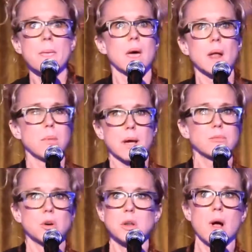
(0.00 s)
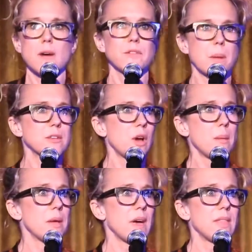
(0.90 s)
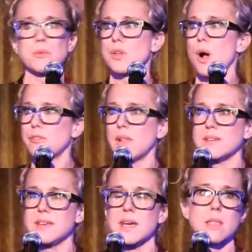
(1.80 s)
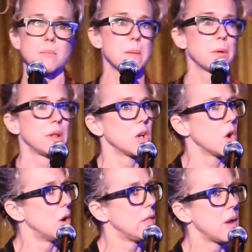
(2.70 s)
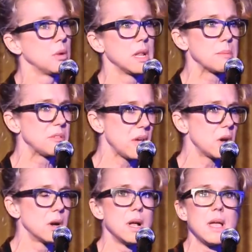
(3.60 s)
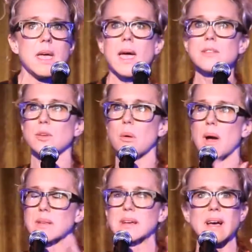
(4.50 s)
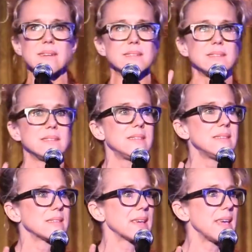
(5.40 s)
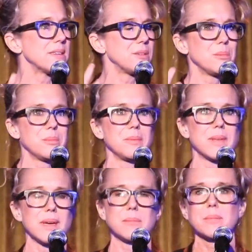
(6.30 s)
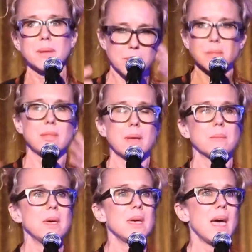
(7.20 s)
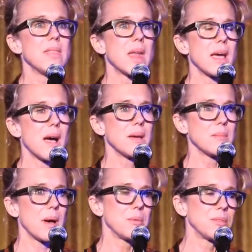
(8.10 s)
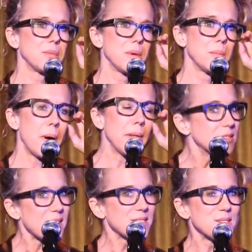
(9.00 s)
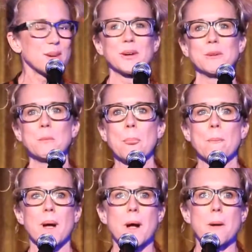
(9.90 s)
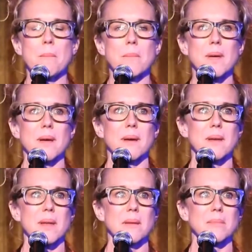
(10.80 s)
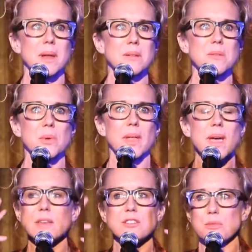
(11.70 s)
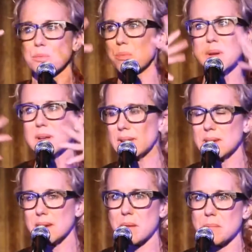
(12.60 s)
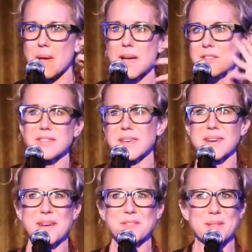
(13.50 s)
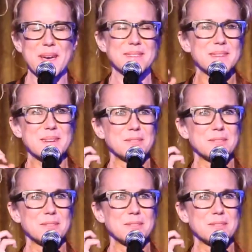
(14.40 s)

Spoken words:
And I turn it off, and I'm like, sorry about that. That was an awful idea. And then people are like, oh, that really upset her. And so I was like, God, Jesus, I can't do, anyways, that. And then I was apologizing to her, that I didn't realize, and she was really agitated after that, and I